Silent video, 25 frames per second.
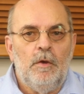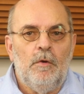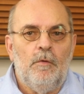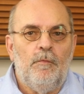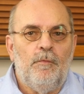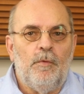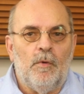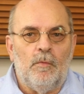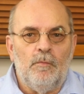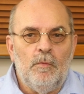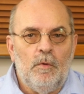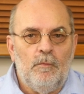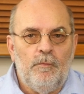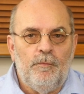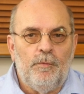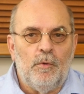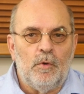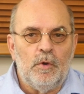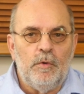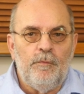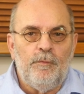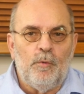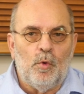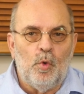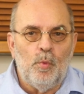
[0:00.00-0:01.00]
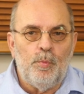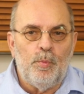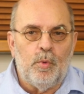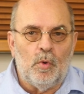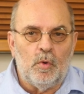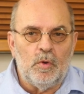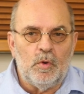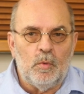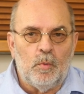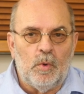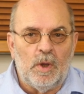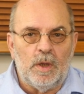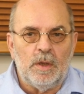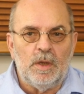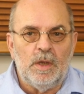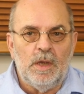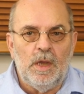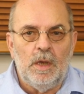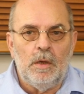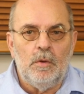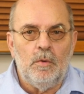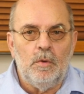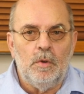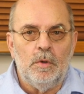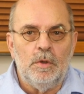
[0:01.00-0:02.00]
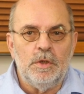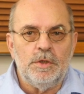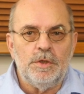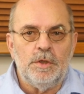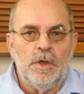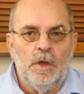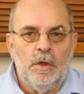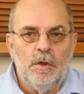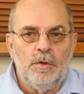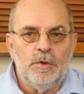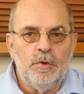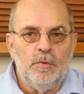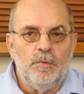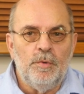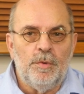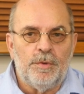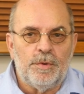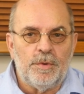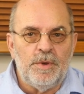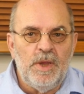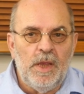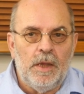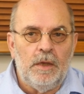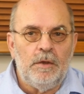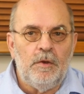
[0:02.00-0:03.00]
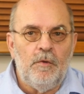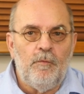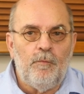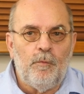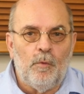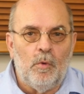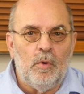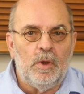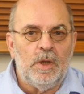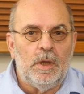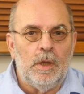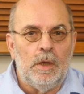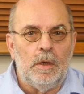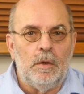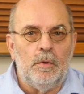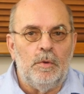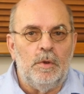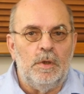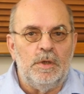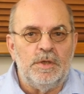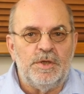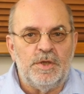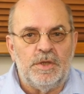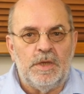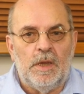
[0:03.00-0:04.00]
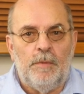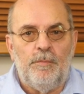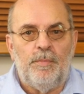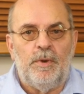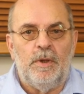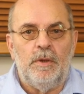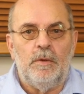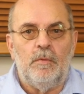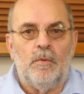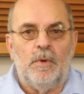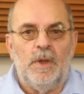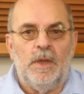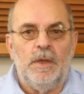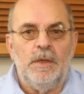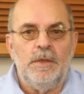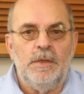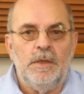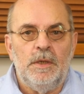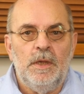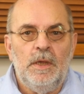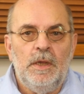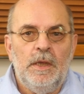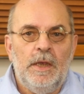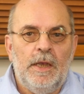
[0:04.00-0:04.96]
from 44.1 kHz to 384 kHz sampling rate